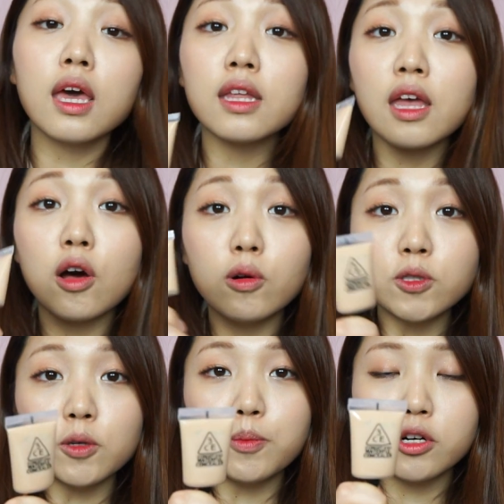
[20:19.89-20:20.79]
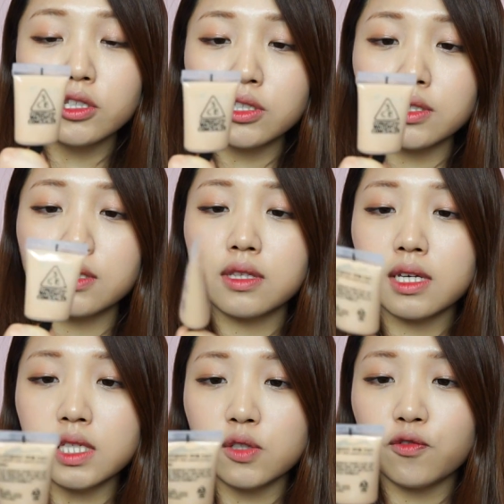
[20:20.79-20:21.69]
And I also purchased
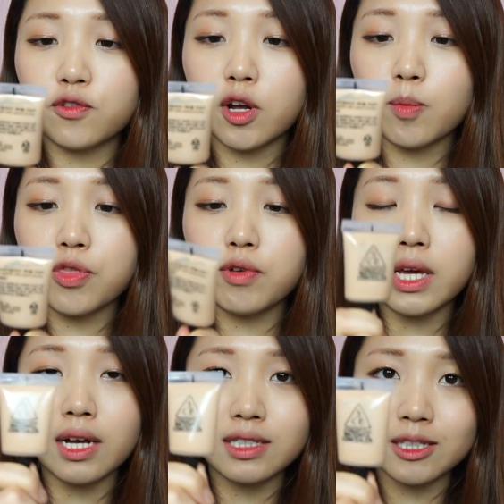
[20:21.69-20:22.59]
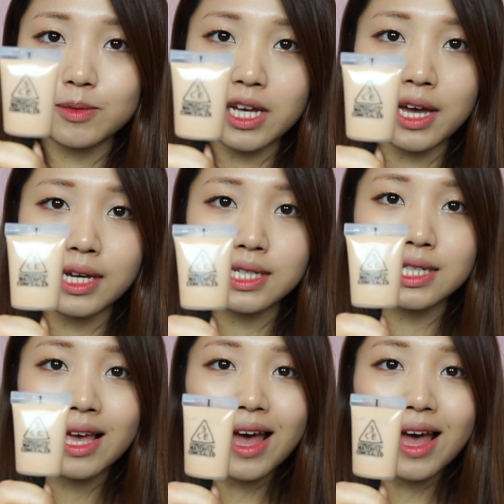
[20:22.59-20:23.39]
this from 3 Concept Eyes.